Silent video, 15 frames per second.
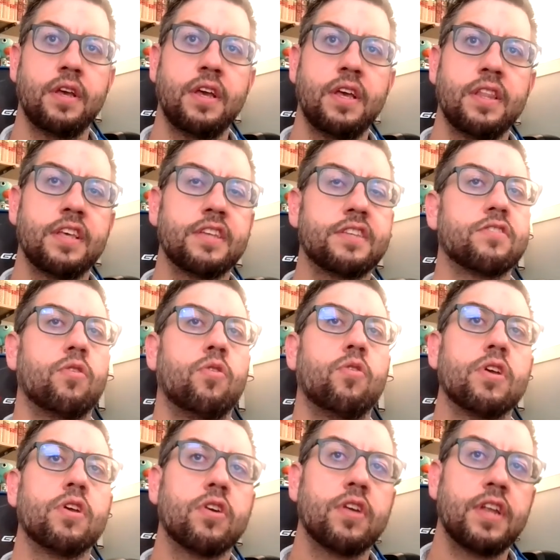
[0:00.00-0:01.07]
This is only
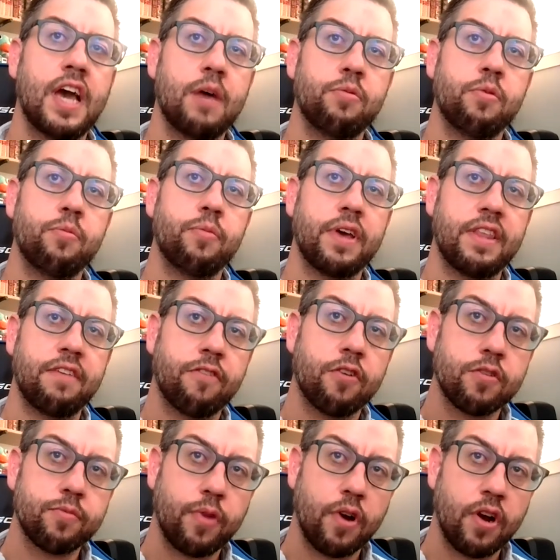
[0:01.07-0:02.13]
going to happen by the
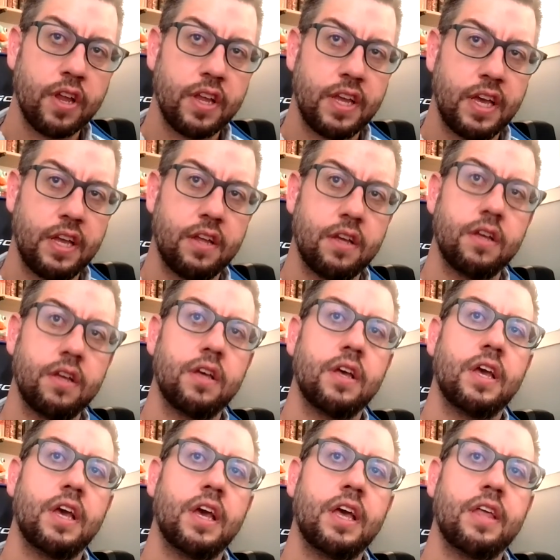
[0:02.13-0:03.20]
first party data
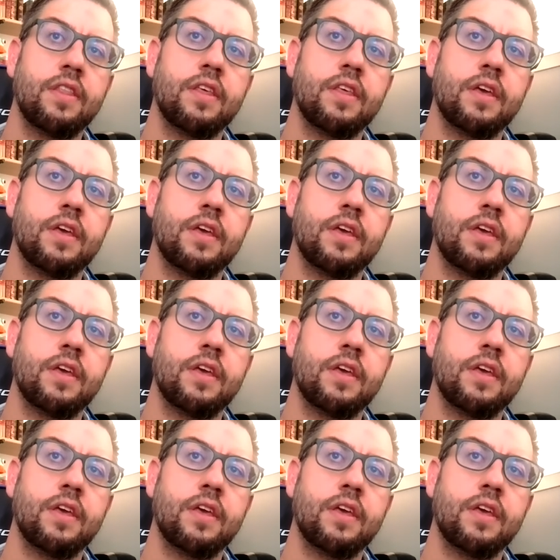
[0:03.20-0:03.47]
and